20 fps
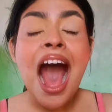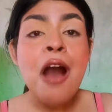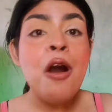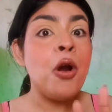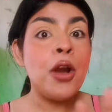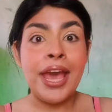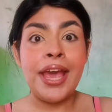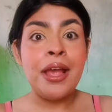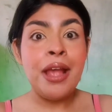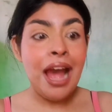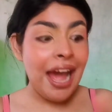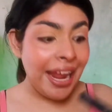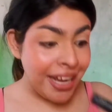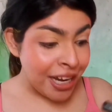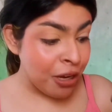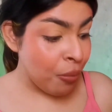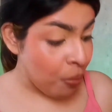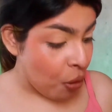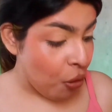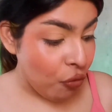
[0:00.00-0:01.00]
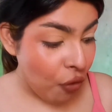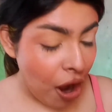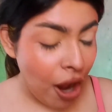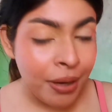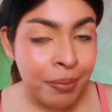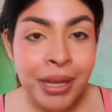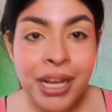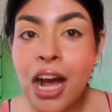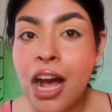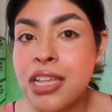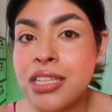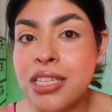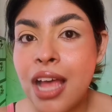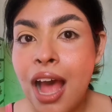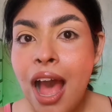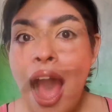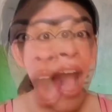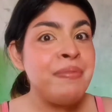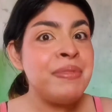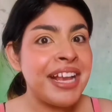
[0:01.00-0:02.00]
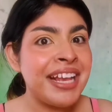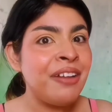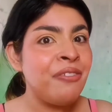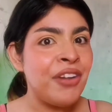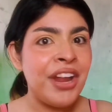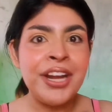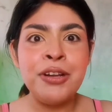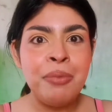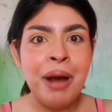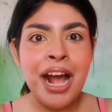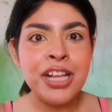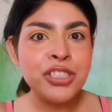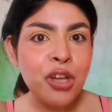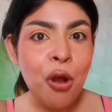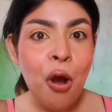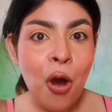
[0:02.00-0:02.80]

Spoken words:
Okay, I need to move on because I'm taking way too much